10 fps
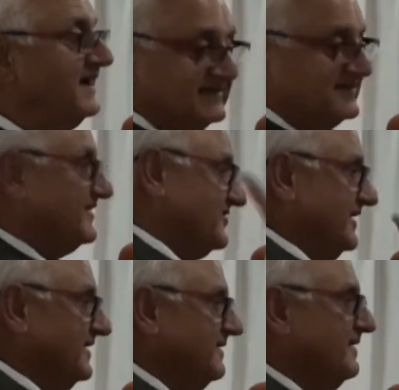
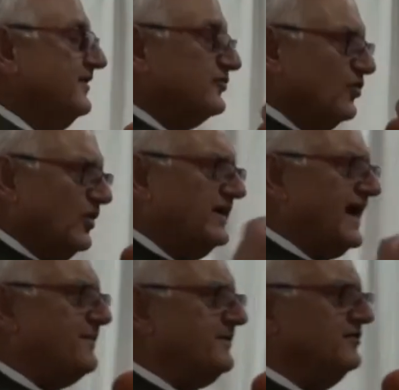etc. So what
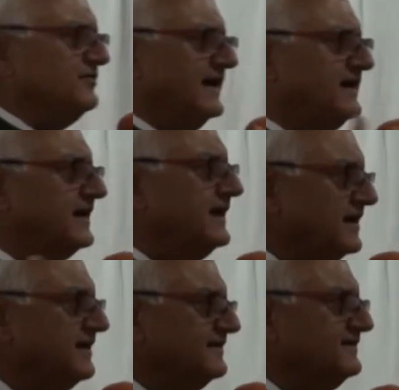happened is that
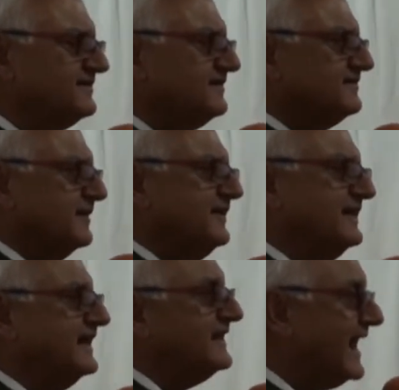this is something
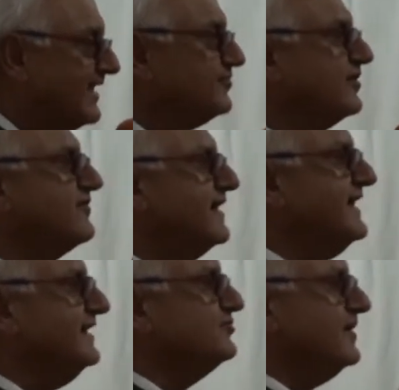that I have not read
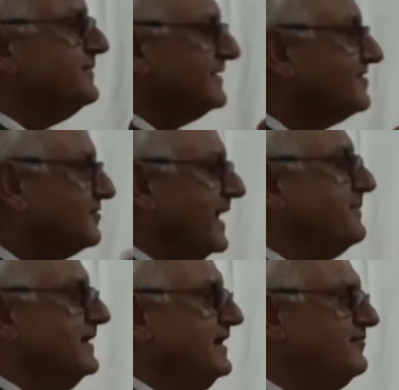elsewhere. This is
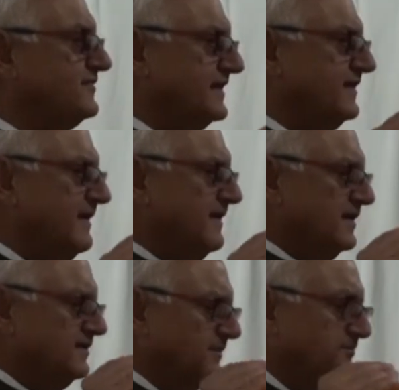my belief that
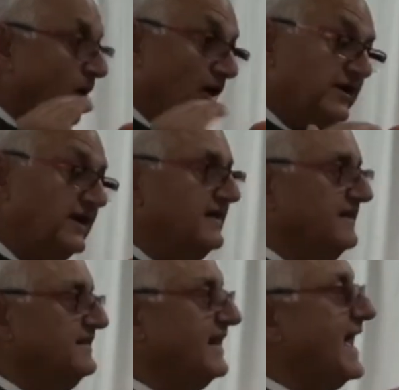the
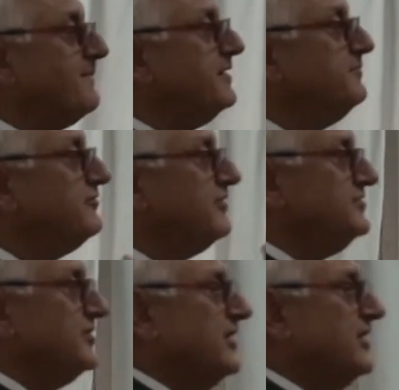bonding that happened between